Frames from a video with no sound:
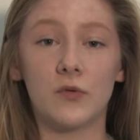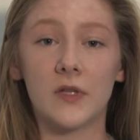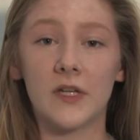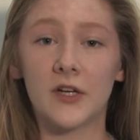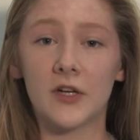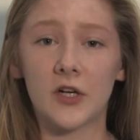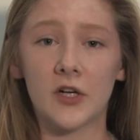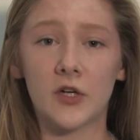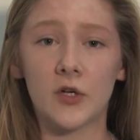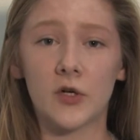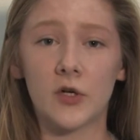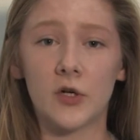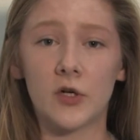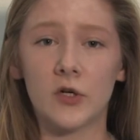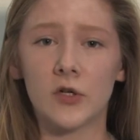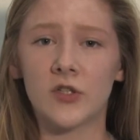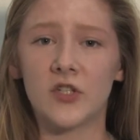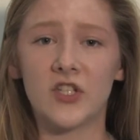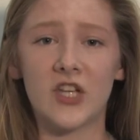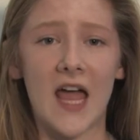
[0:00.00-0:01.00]

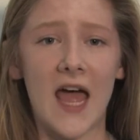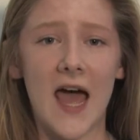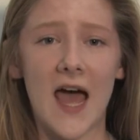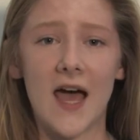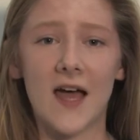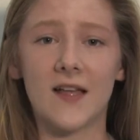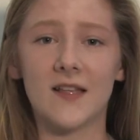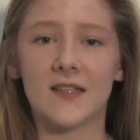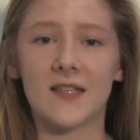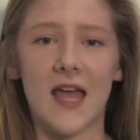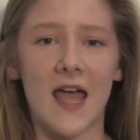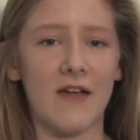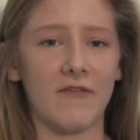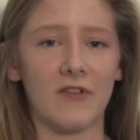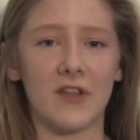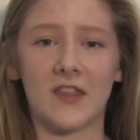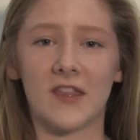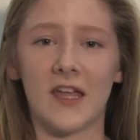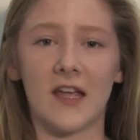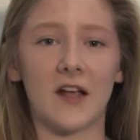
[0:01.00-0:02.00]
lyrical, jazz,
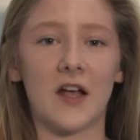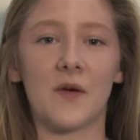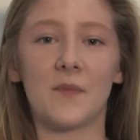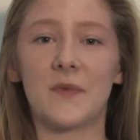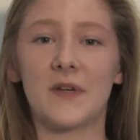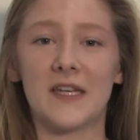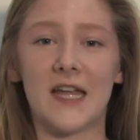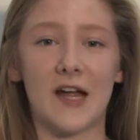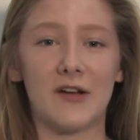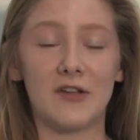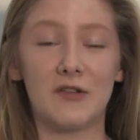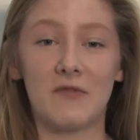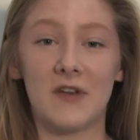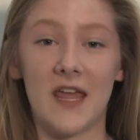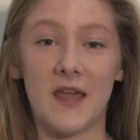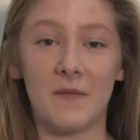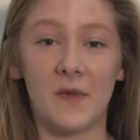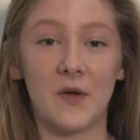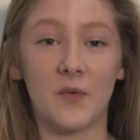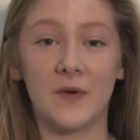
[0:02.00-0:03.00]
everything, up and down, you
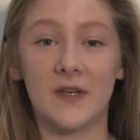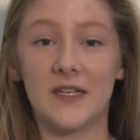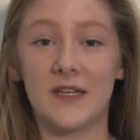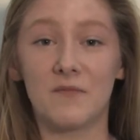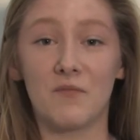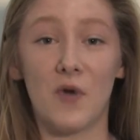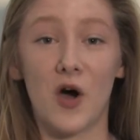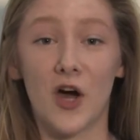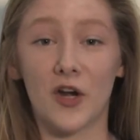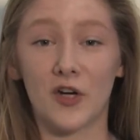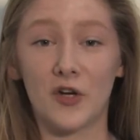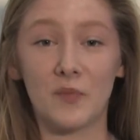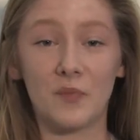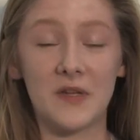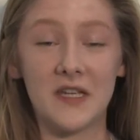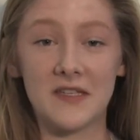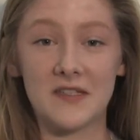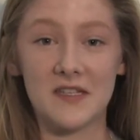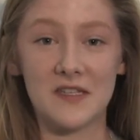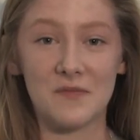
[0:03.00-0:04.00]
name it. We did modern
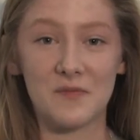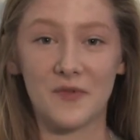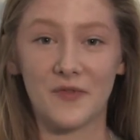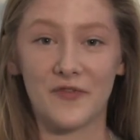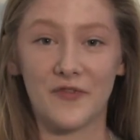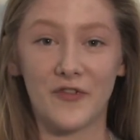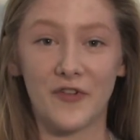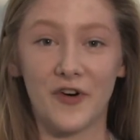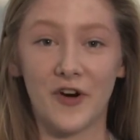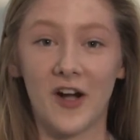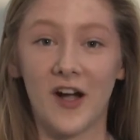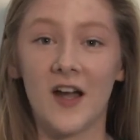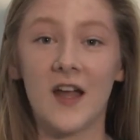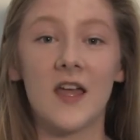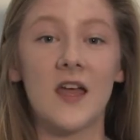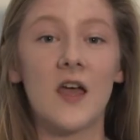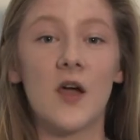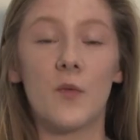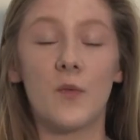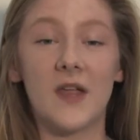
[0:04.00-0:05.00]
pieces before.
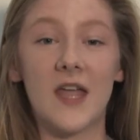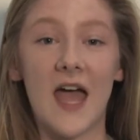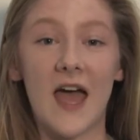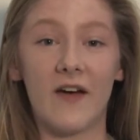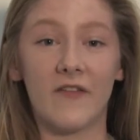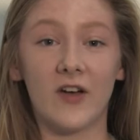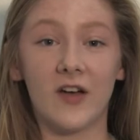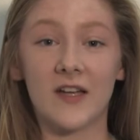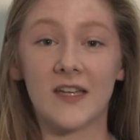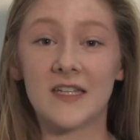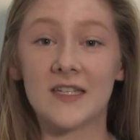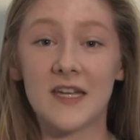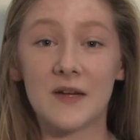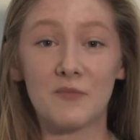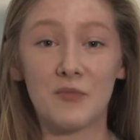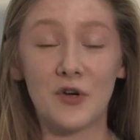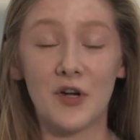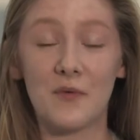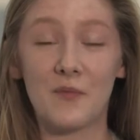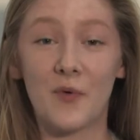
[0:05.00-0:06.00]
We have a
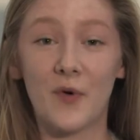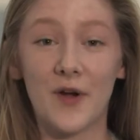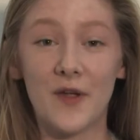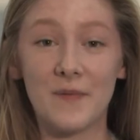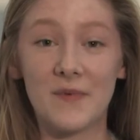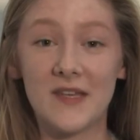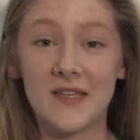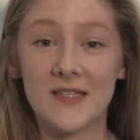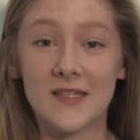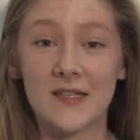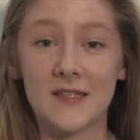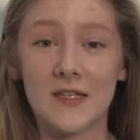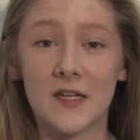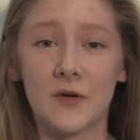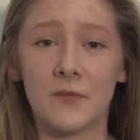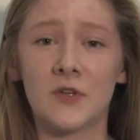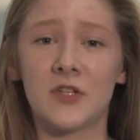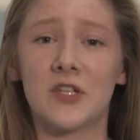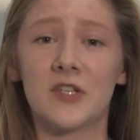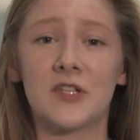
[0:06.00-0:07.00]
contemporary point piece this
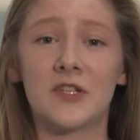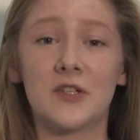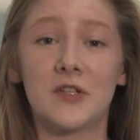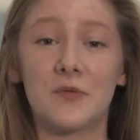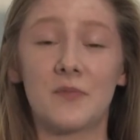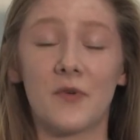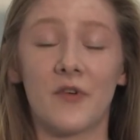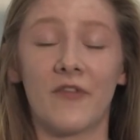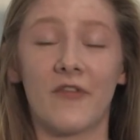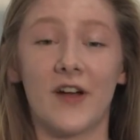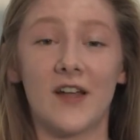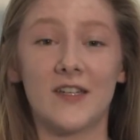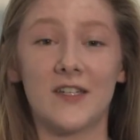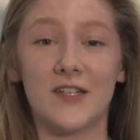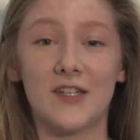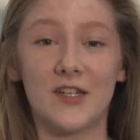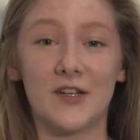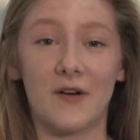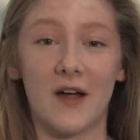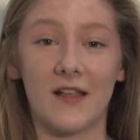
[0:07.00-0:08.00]
year, which is super fun
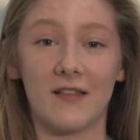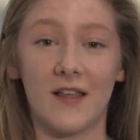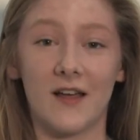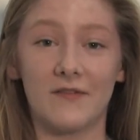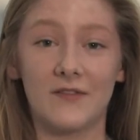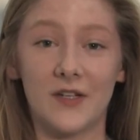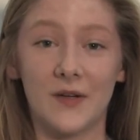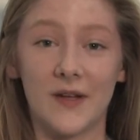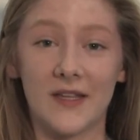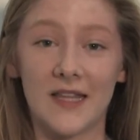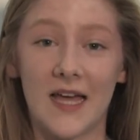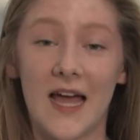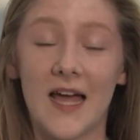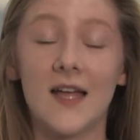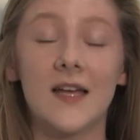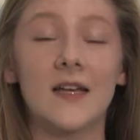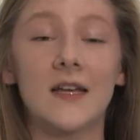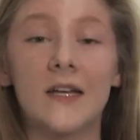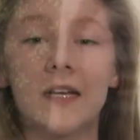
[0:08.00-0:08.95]
to do. I love doing that.